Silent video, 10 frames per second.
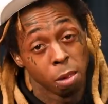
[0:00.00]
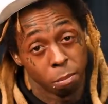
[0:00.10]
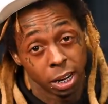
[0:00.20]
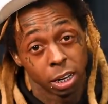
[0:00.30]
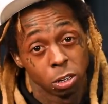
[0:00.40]

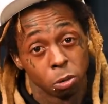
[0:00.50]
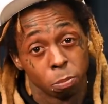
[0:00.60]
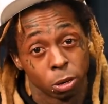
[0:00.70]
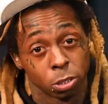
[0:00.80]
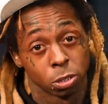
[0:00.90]
Might get a little
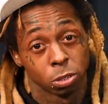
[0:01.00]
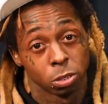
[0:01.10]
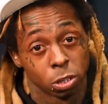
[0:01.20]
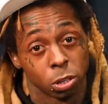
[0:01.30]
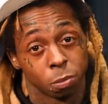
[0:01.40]
personal,
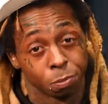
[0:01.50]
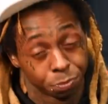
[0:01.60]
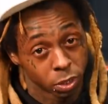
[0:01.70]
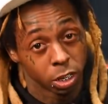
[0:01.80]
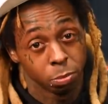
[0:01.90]
so
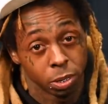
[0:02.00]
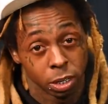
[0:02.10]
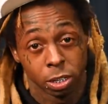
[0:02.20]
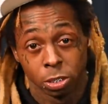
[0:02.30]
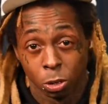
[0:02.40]
keep your
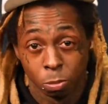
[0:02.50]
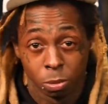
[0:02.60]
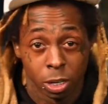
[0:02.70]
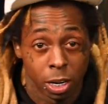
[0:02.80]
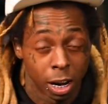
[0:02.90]
ears
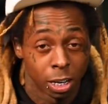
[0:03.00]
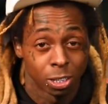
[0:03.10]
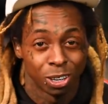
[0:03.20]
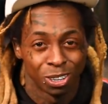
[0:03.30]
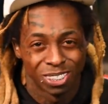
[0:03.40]
open and your eyes
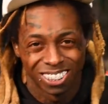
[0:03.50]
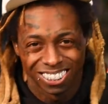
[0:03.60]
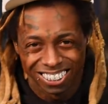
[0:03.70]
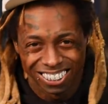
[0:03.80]
closed.